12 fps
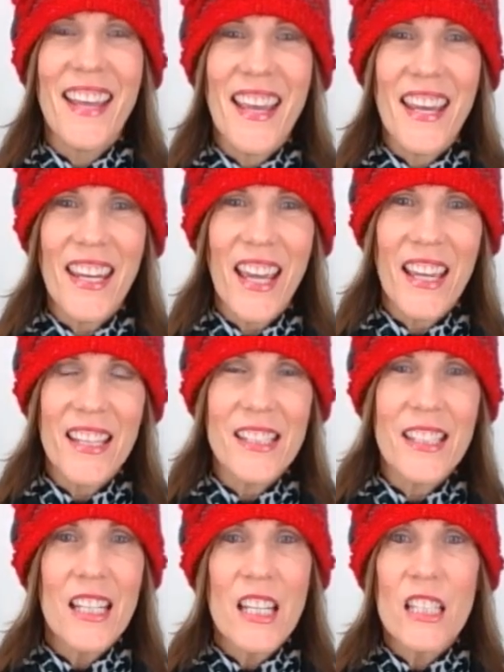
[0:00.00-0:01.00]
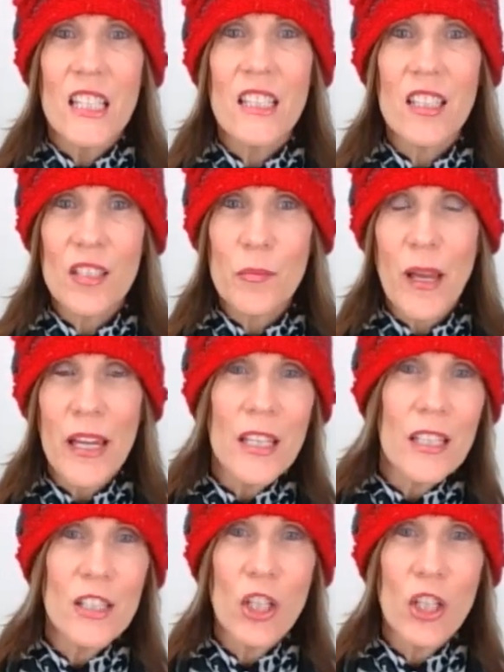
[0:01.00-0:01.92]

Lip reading: Hey guys, this is my